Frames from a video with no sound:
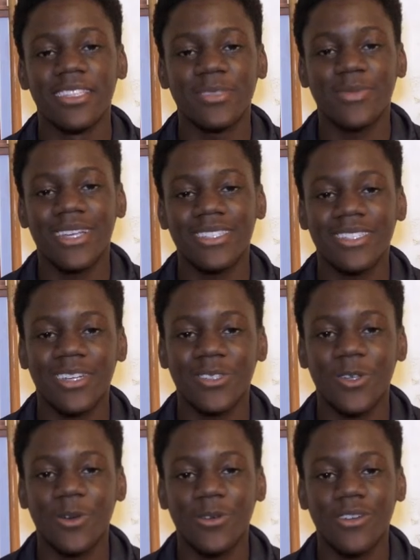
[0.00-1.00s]
This past
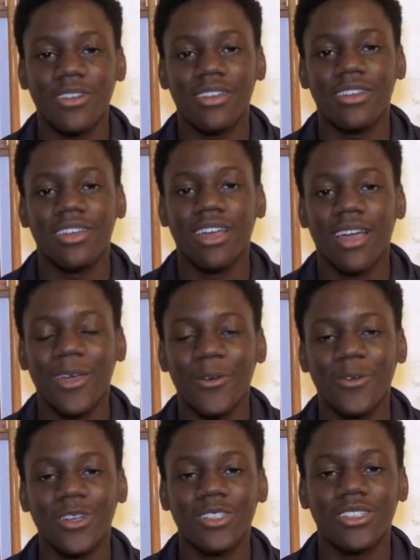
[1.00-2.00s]
October, I
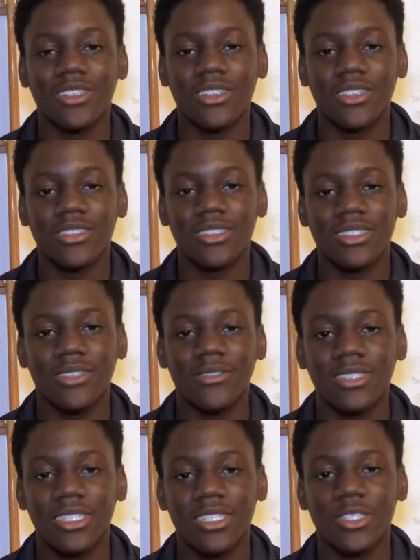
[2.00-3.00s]
won the
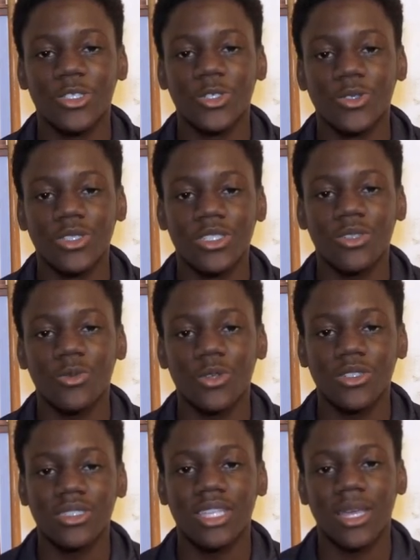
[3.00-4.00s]
Under-17 Junior
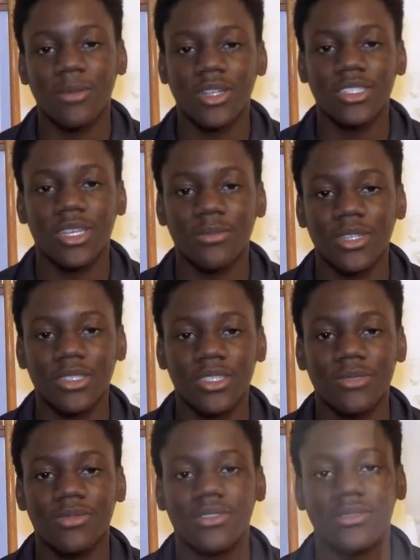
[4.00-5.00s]
World Nine Ball
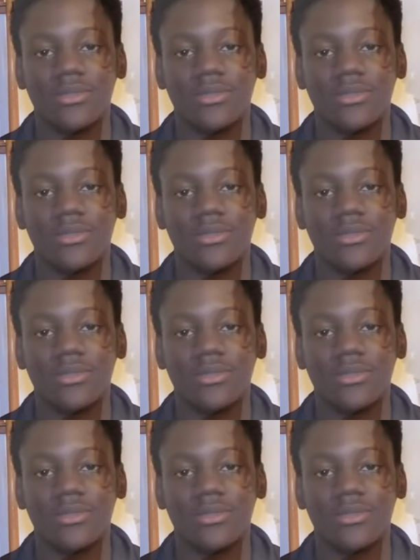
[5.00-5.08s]
Championship.